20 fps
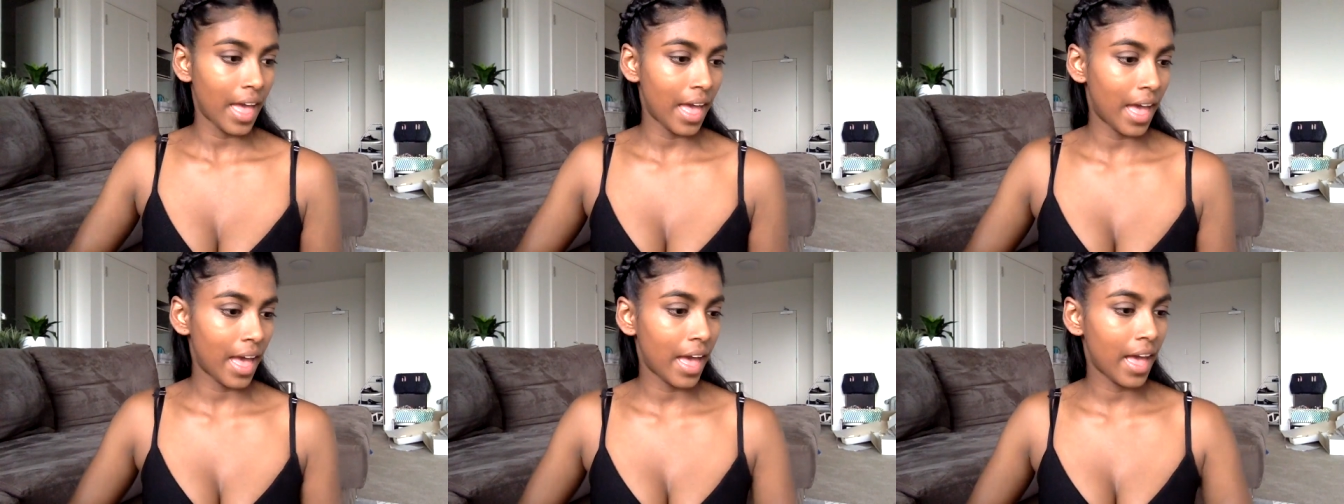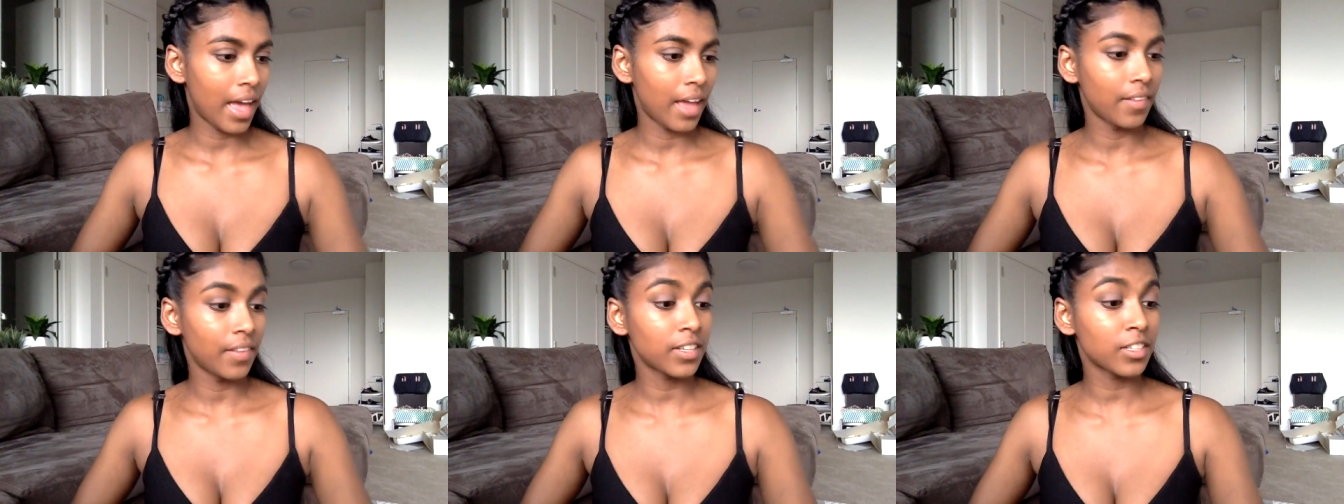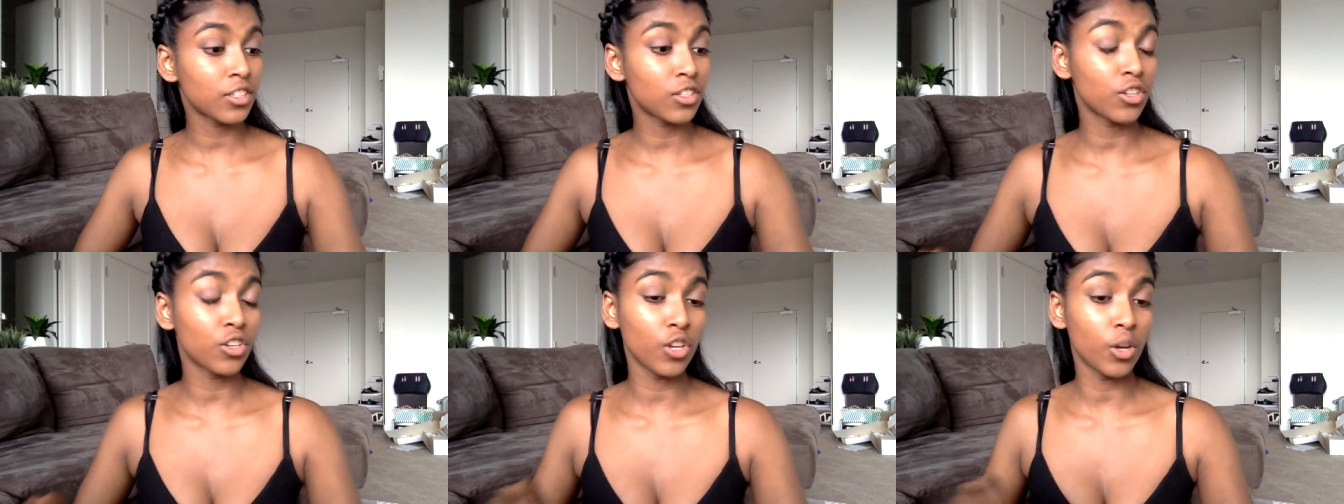and
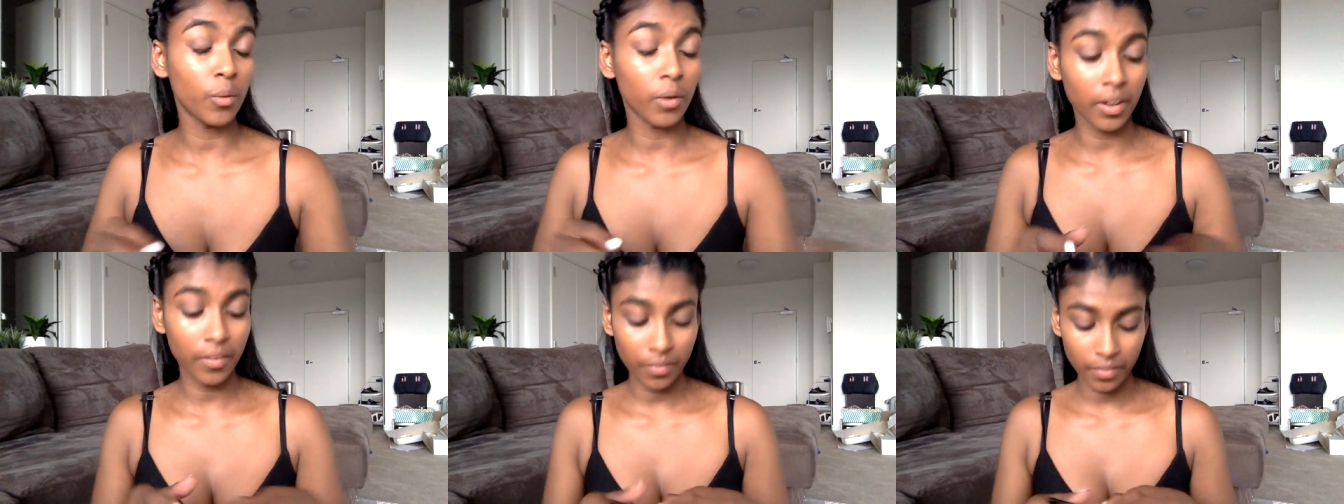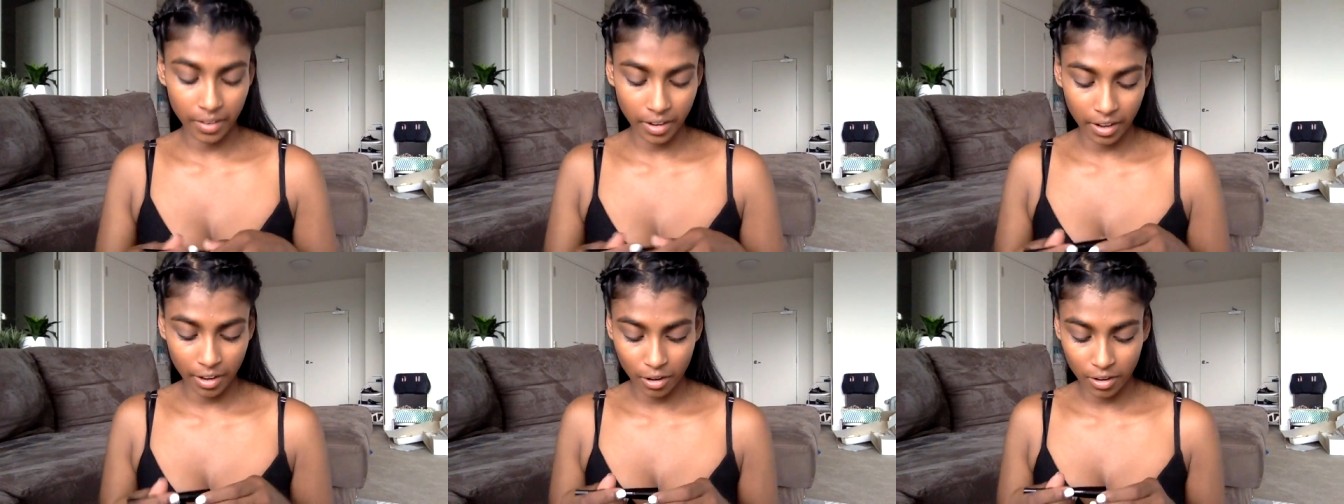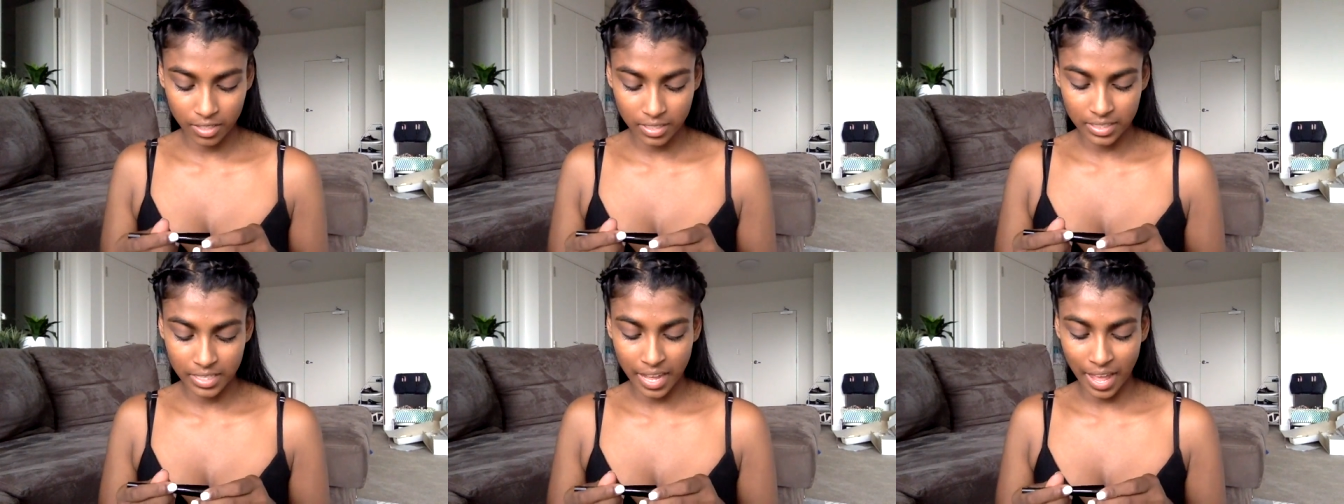this is a new one that I
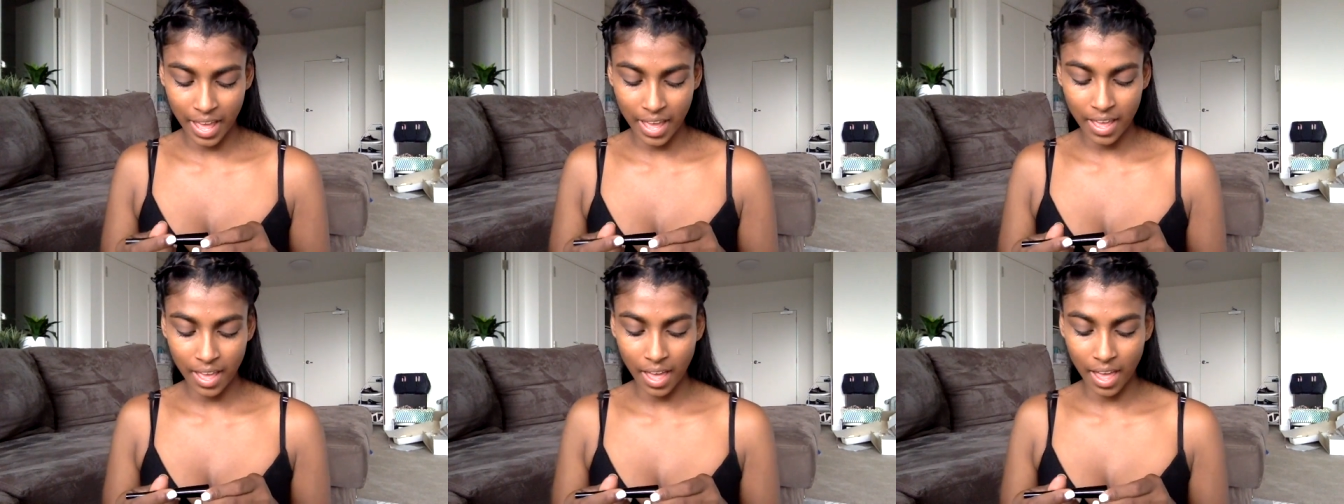got today,